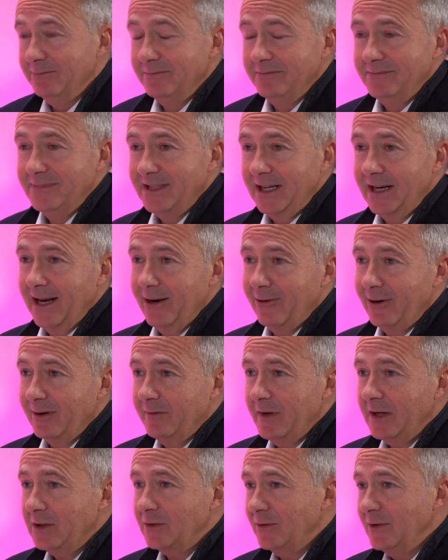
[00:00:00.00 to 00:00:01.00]
declaring
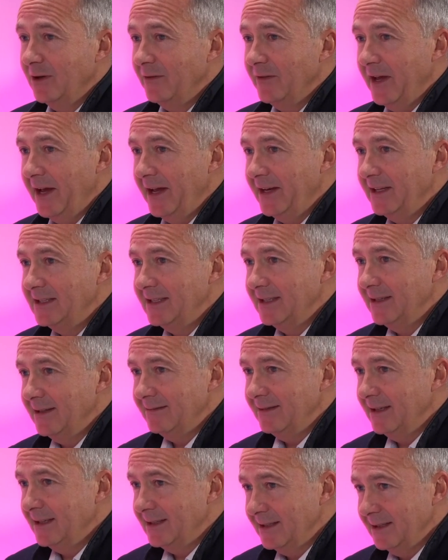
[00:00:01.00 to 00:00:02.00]
victory on that.
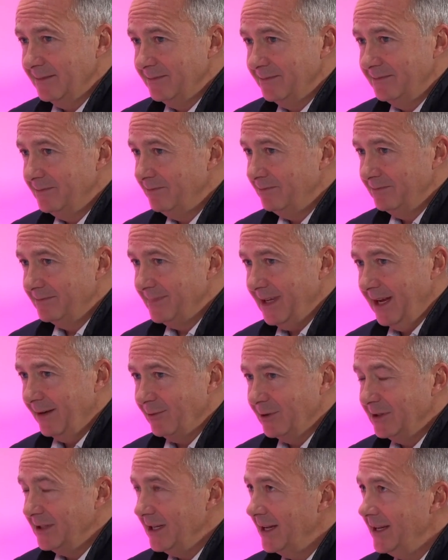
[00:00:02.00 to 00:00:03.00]
It's a
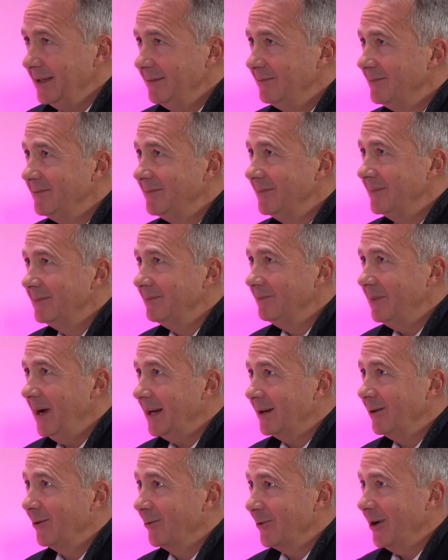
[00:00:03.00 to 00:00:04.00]
everyday
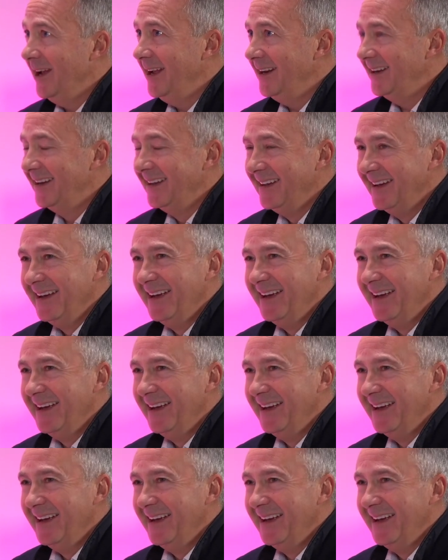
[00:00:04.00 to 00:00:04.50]
battle, right?